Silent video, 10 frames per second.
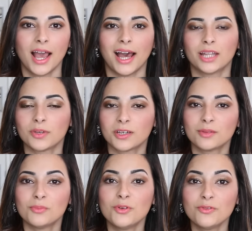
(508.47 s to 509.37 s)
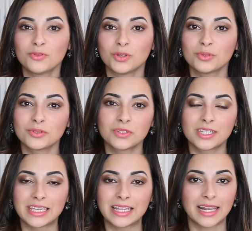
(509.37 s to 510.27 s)
and we're going to move you to
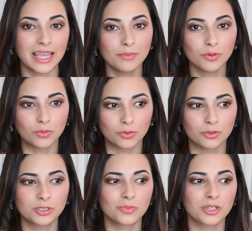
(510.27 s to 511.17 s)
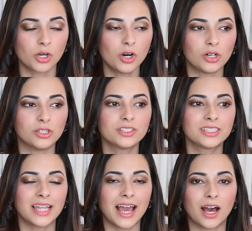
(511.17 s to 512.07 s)
the labor ward
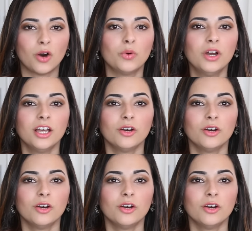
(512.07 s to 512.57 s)
because now